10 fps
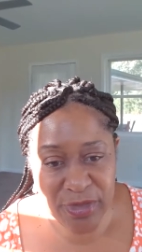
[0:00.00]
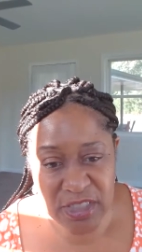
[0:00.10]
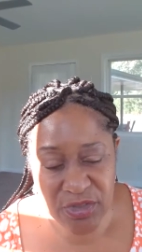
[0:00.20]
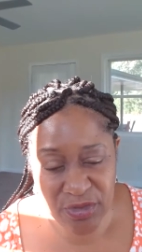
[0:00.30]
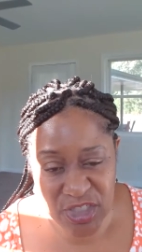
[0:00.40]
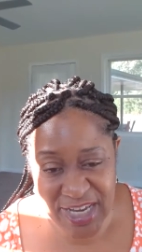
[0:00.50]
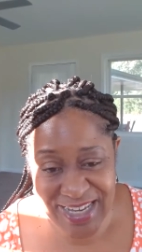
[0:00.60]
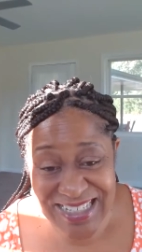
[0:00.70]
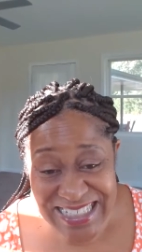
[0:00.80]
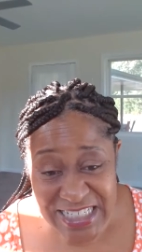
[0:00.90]
research
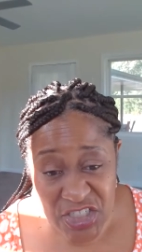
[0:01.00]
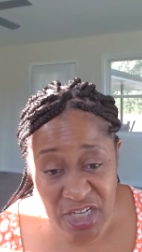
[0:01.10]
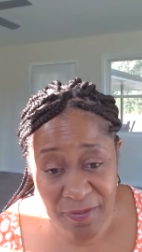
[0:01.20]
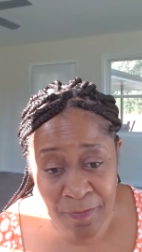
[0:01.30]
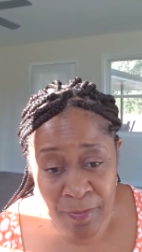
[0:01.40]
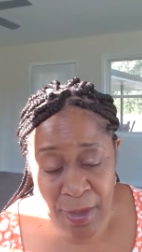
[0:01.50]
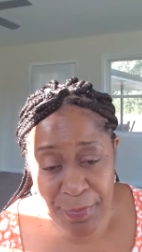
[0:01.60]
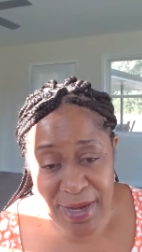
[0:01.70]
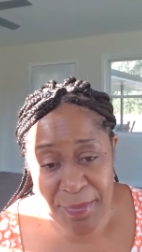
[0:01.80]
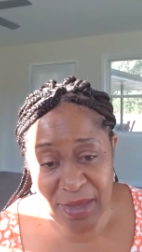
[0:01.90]
and teaching,
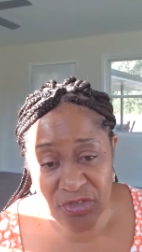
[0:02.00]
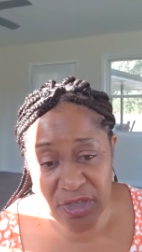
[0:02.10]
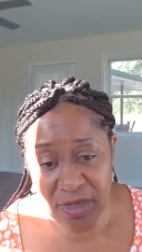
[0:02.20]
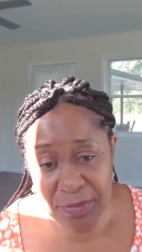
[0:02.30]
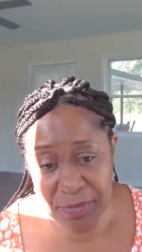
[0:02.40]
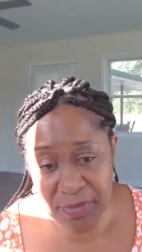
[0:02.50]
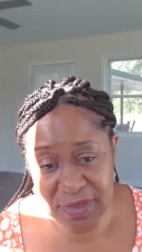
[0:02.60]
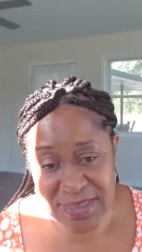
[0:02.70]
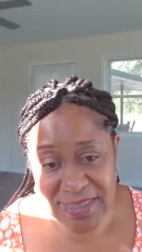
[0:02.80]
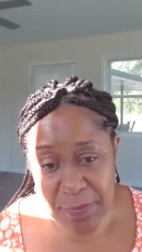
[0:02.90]
but I'm actually going to
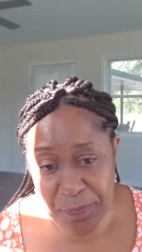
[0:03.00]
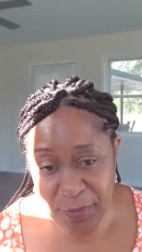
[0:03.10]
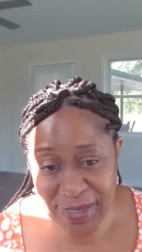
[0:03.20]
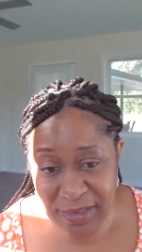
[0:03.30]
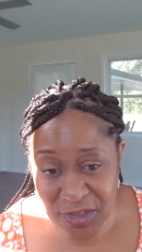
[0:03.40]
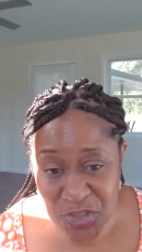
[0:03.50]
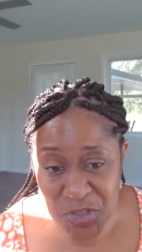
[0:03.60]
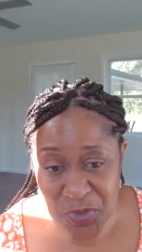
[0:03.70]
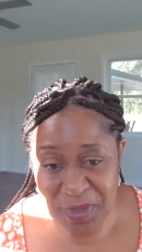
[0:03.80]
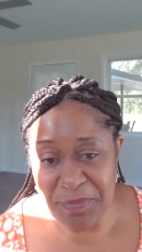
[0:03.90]
separate the
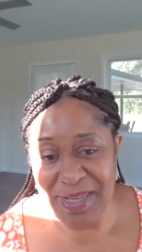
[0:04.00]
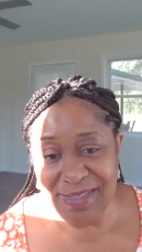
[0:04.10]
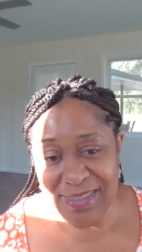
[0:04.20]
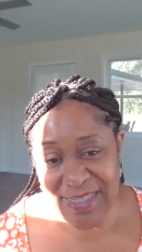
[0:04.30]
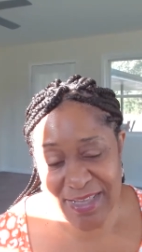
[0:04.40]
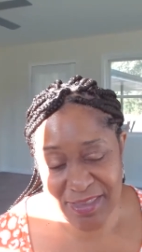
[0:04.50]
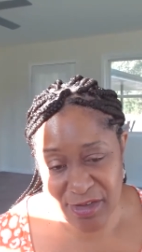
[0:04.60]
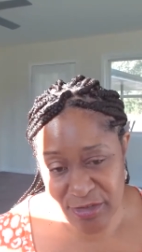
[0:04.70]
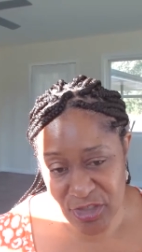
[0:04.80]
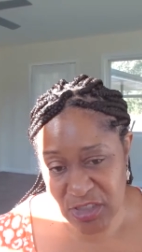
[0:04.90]
two and make a set
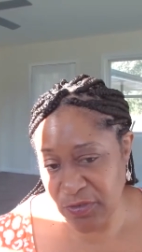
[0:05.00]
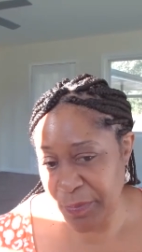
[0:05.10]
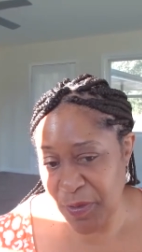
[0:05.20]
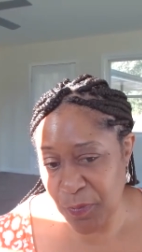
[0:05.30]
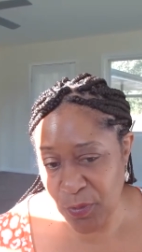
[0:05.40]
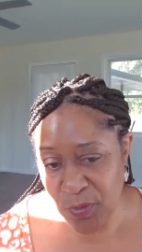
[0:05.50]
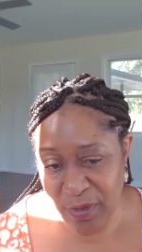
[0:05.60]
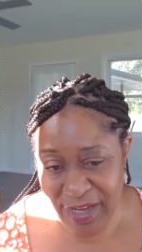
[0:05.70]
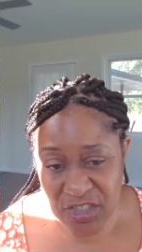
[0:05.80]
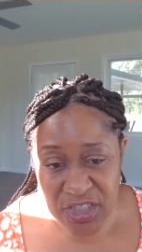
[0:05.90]
that are just for people who
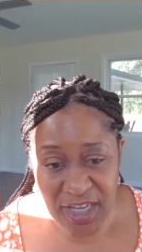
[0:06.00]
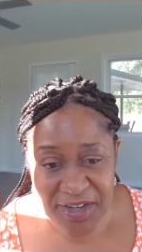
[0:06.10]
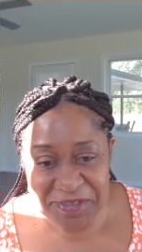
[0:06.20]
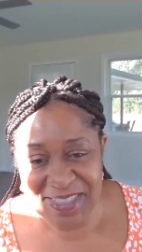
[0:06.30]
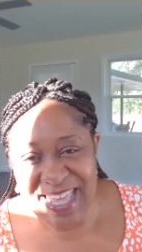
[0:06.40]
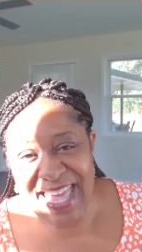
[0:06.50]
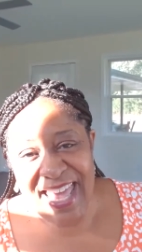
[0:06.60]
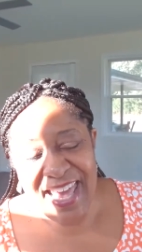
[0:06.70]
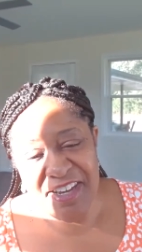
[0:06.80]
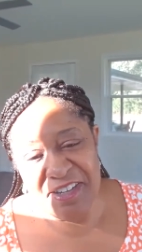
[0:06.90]
are educators,
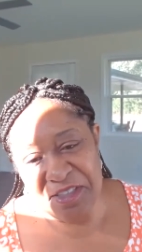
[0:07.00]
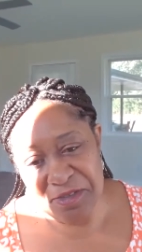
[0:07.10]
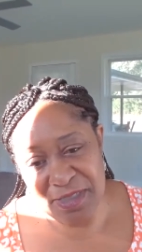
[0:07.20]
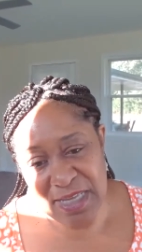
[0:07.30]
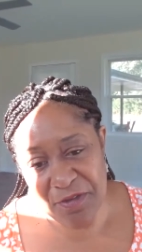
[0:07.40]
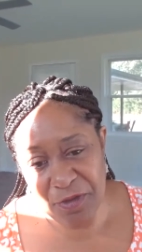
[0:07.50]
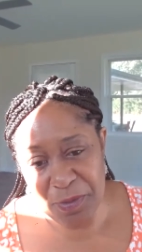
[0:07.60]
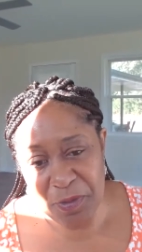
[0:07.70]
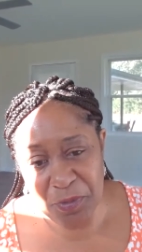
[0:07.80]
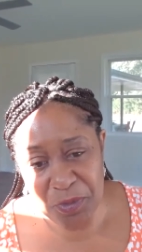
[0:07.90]
and another set for
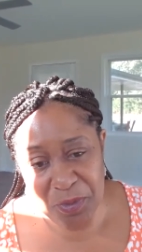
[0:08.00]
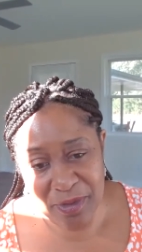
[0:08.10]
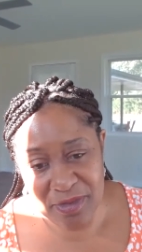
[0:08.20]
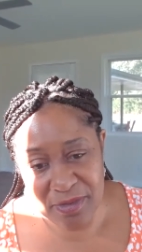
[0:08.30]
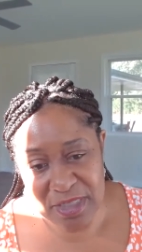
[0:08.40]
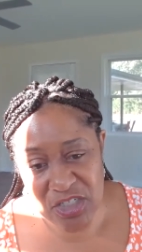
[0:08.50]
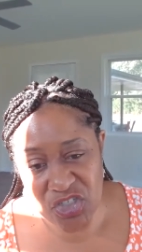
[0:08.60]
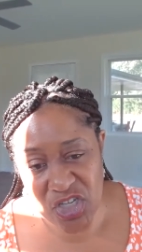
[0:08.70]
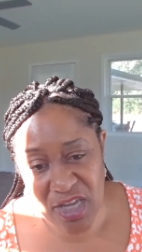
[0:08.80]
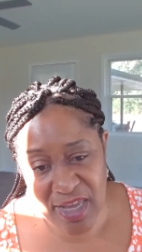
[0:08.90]
people who are
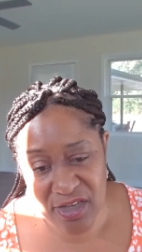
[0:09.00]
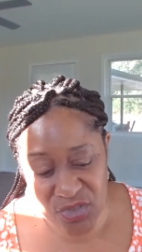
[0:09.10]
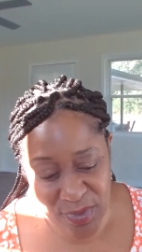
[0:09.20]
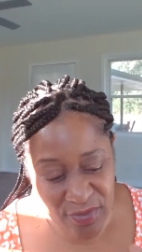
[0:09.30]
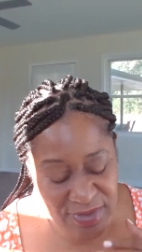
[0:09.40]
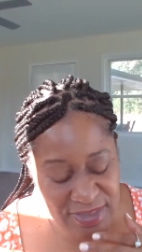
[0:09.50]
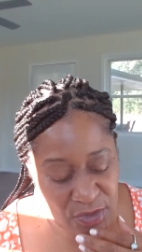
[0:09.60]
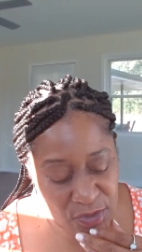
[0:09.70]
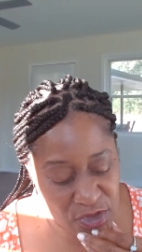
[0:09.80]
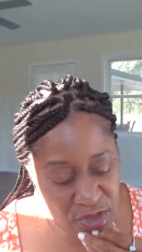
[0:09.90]
teaching and doing
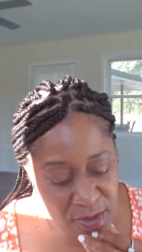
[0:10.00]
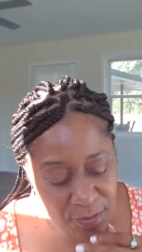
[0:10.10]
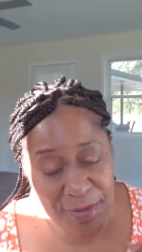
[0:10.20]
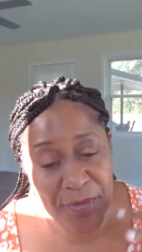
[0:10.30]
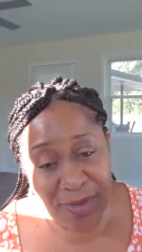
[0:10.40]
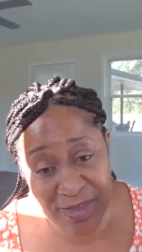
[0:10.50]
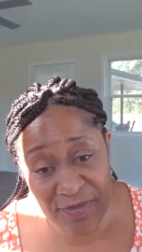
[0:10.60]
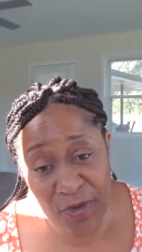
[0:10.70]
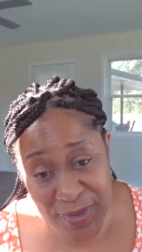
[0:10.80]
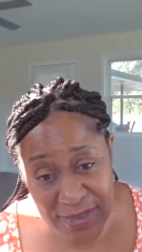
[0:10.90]
research, primarily
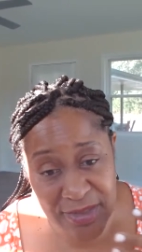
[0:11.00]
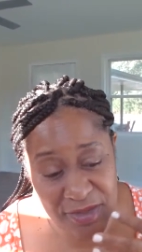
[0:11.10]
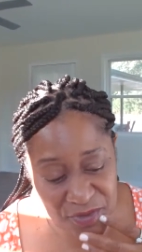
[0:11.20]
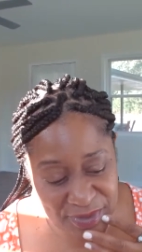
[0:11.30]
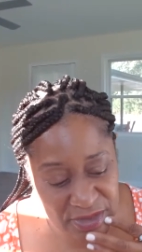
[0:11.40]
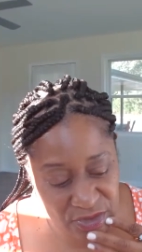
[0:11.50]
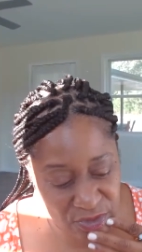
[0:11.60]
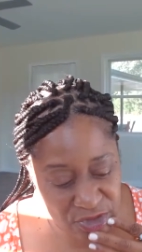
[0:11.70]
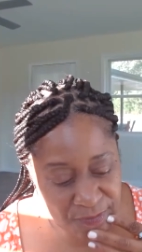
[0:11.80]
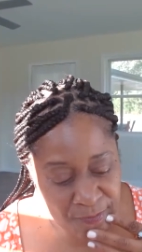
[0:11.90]
focused on the
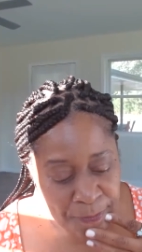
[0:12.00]
research.